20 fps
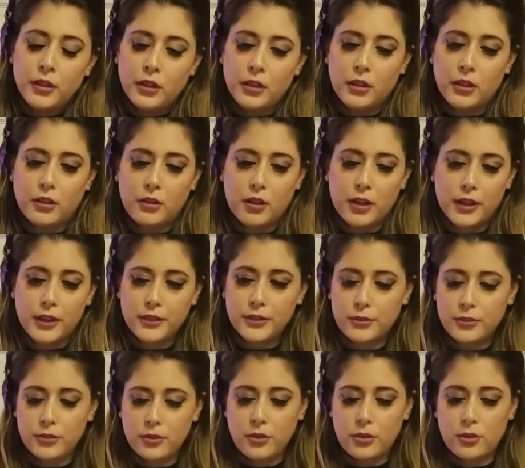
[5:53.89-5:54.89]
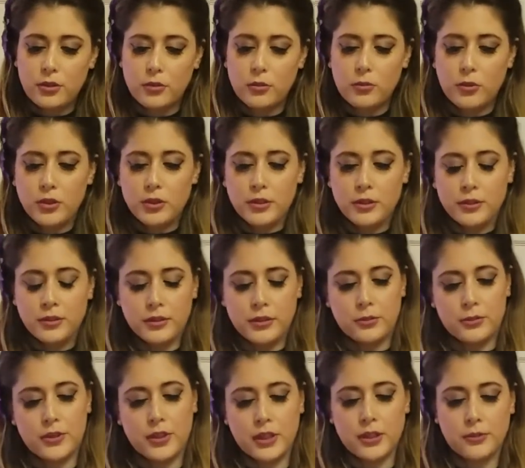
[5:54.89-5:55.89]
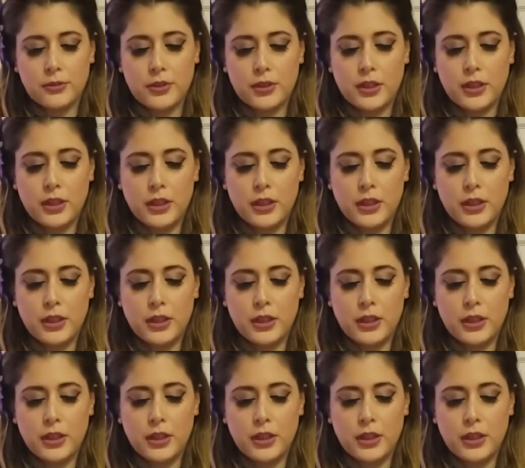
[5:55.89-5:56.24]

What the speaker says: All right, so that was 1.5 ounces.